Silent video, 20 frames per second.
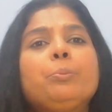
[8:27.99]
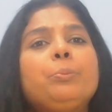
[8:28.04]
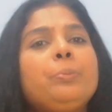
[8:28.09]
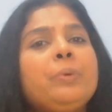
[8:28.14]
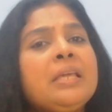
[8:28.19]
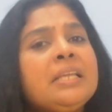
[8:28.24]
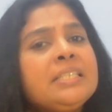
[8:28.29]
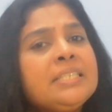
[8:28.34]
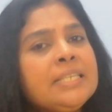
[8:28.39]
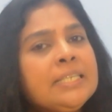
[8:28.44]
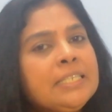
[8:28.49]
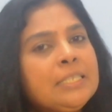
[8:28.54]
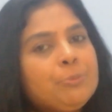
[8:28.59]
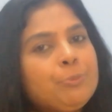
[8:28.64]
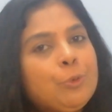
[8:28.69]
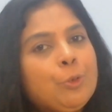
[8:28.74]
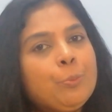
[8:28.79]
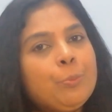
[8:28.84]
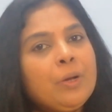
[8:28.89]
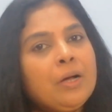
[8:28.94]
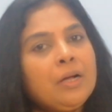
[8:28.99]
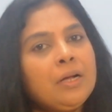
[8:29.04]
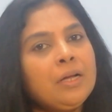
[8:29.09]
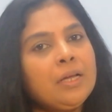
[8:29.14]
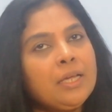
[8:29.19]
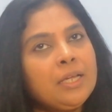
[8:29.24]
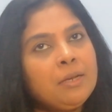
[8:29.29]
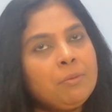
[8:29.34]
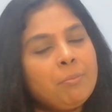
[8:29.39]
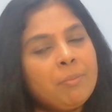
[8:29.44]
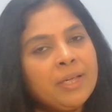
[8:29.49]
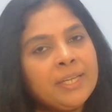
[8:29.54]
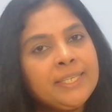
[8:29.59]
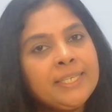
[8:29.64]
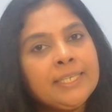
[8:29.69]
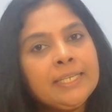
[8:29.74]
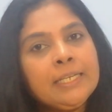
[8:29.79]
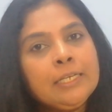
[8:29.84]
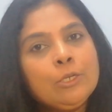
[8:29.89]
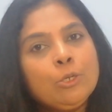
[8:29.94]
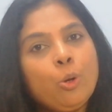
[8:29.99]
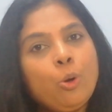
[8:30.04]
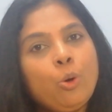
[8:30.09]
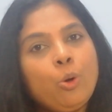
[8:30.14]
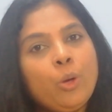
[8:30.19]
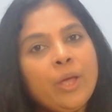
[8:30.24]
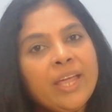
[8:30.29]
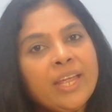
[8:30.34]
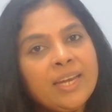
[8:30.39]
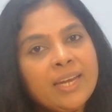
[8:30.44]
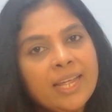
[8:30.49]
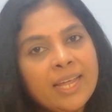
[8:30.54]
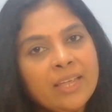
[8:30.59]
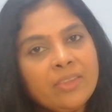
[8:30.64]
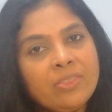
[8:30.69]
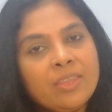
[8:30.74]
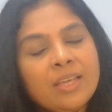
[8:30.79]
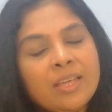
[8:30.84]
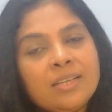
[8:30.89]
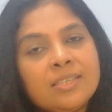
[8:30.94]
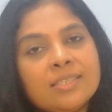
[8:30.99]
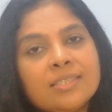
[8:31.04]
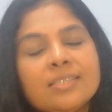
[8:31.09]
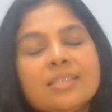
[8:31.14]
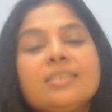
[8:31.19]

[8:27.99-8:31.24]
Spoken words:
PG Diploma in Medical Law and Ethics.